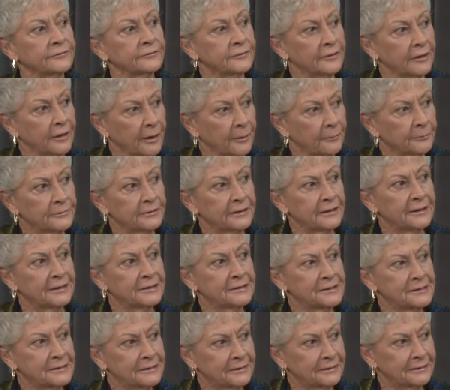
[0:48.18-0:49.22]

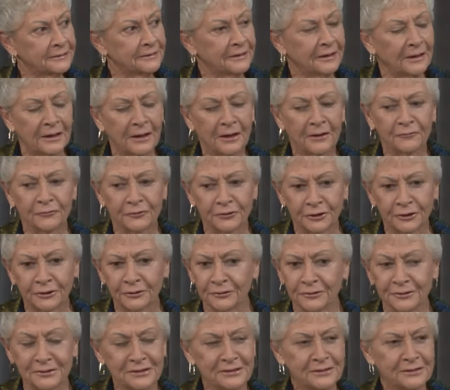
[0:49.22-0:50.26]
updates, and every year